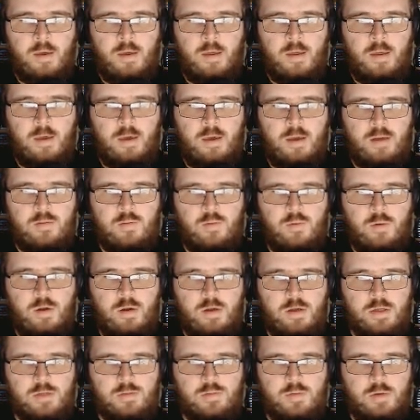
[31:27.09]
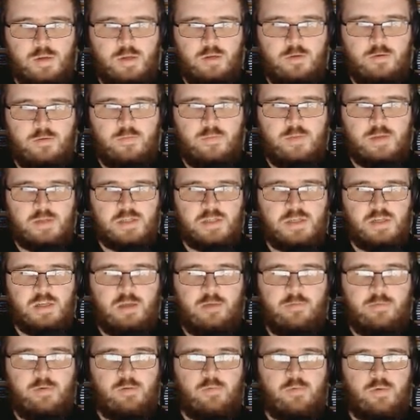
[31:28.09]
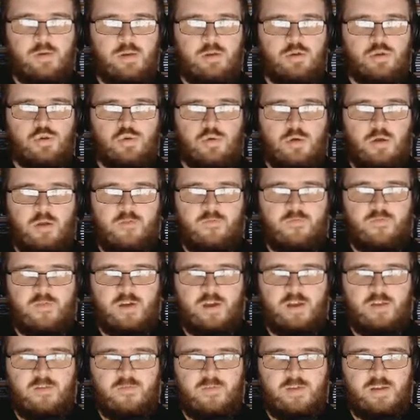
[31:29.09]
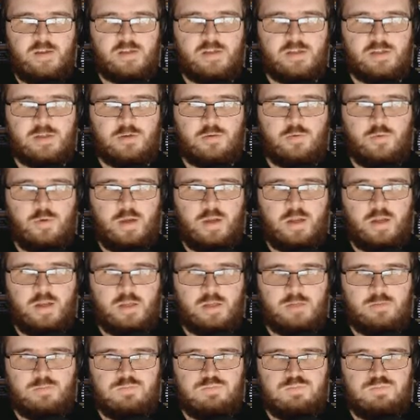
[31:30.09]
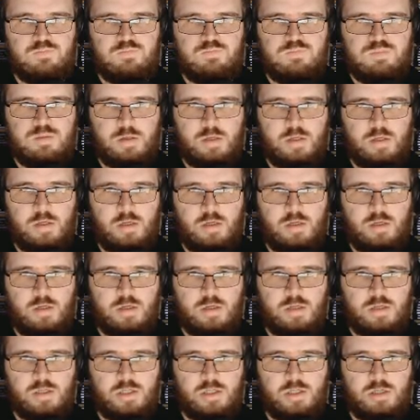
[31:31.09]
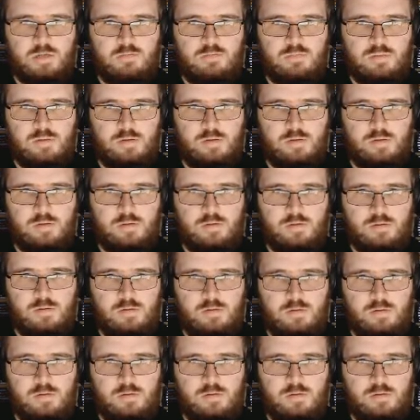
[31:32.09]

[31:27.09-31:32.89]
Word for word: It works when you're in this scenario, when you try and find things as quickly as possible.